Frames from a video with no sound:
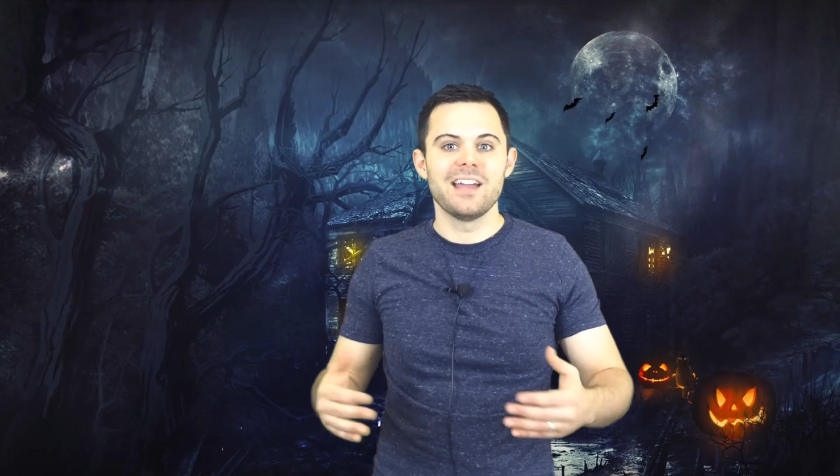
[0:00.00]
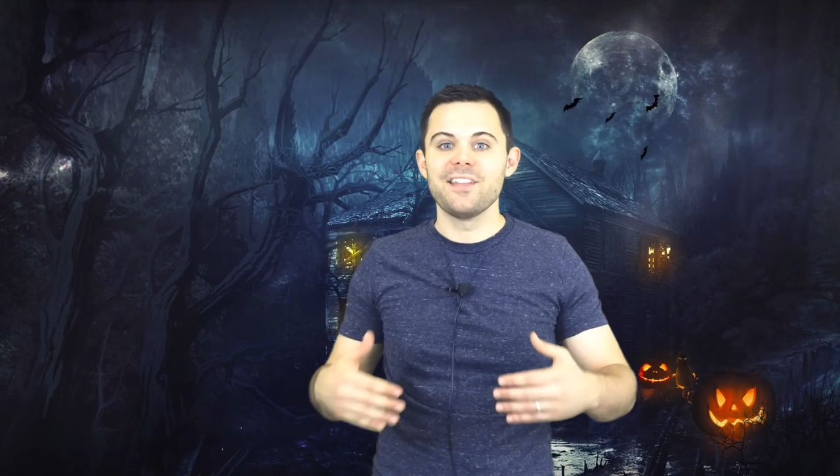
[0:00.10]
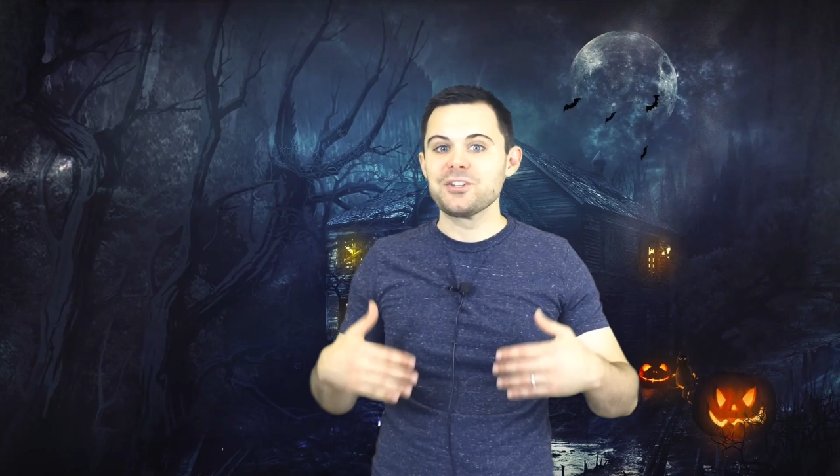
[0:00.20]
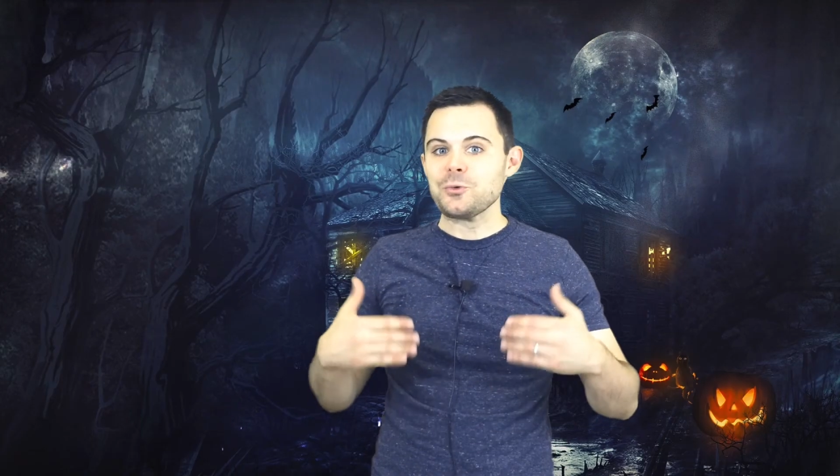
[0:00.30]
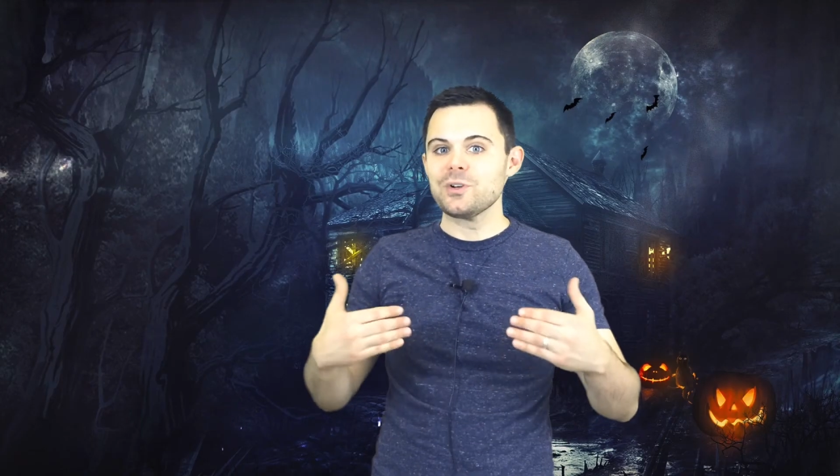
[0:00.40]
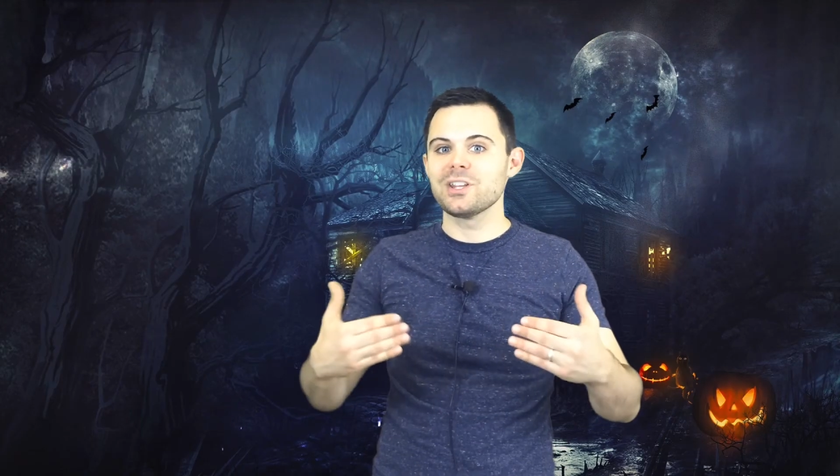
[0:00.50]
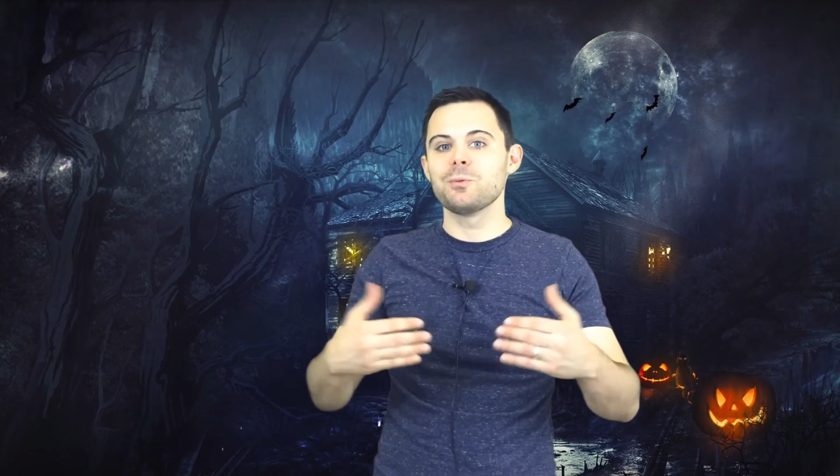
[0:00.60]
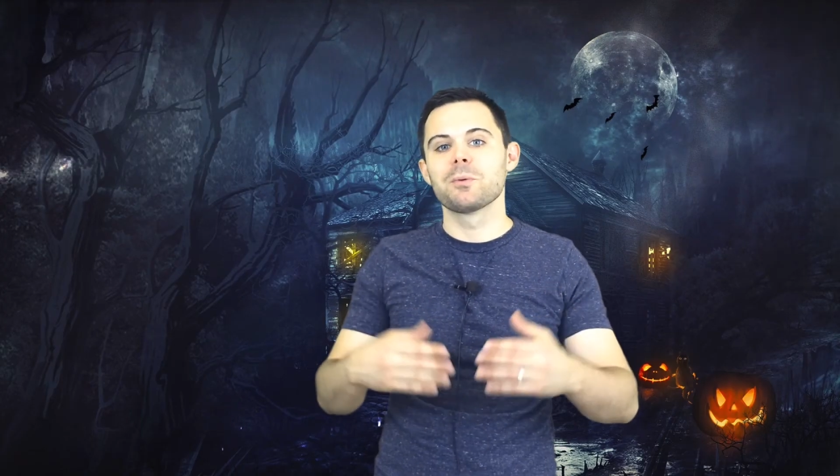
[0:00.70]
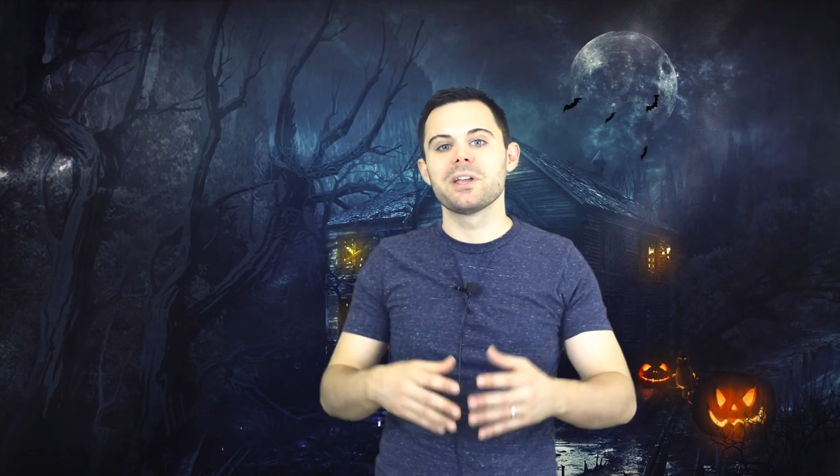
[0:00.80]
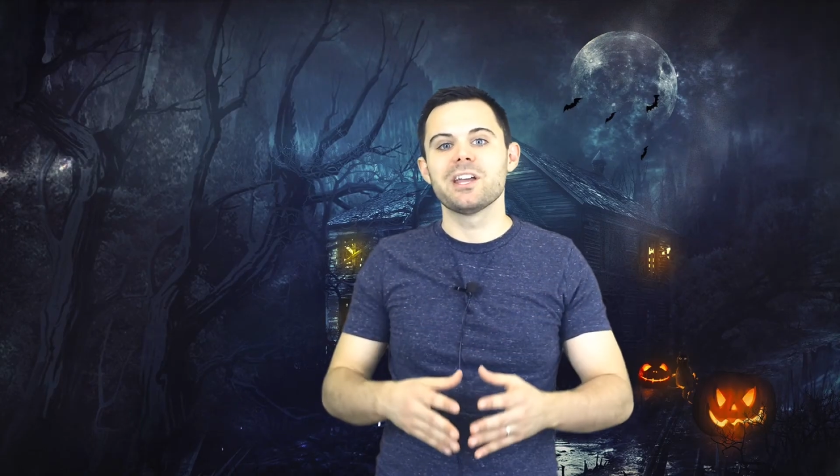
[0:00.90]
And that's really
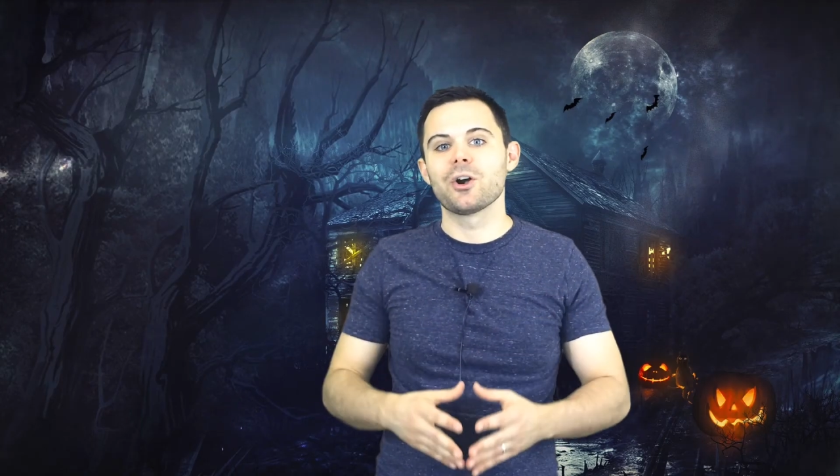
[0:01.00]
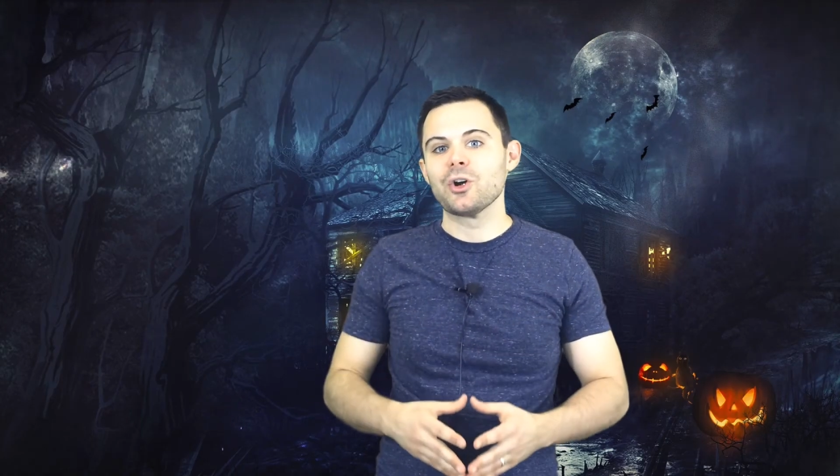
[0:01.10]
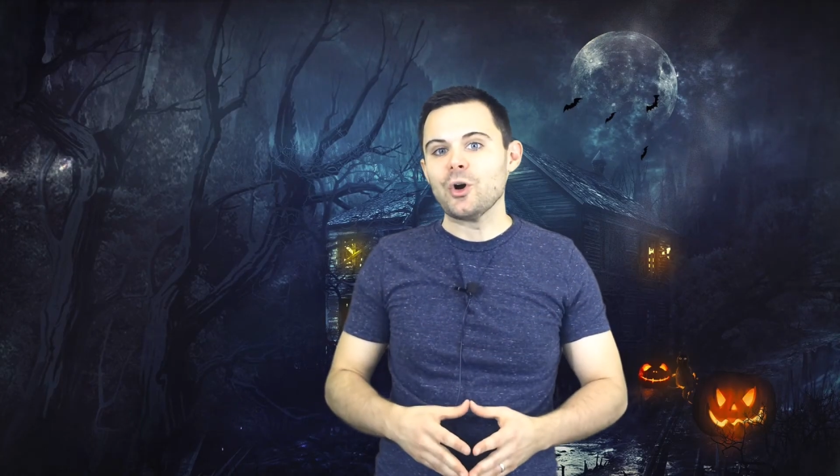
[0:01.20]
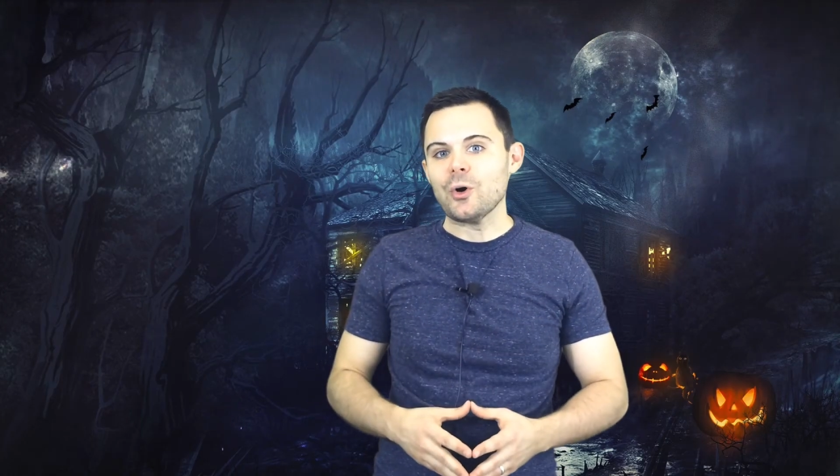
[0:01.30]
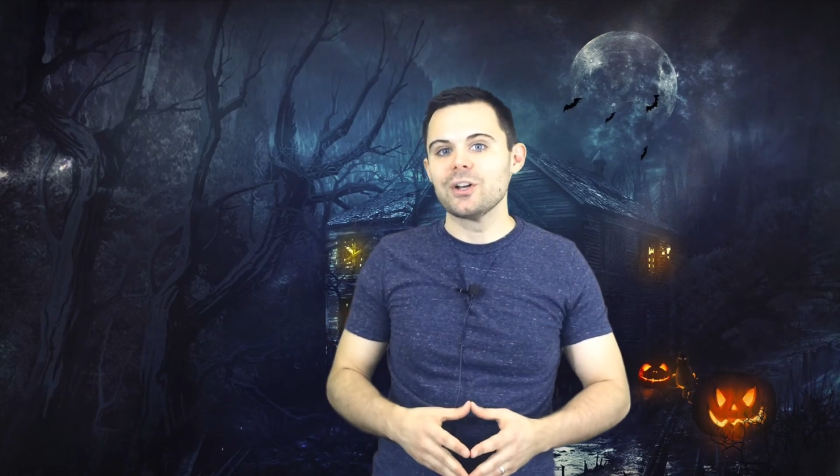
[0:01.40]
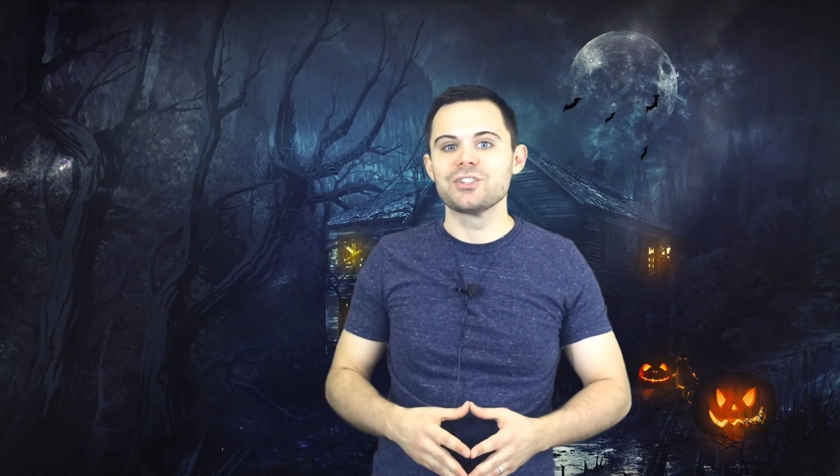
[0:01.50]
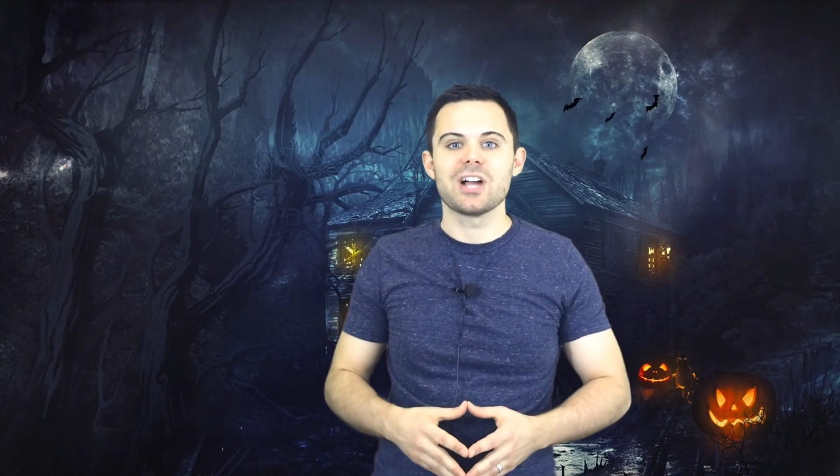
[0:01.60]
where we get our current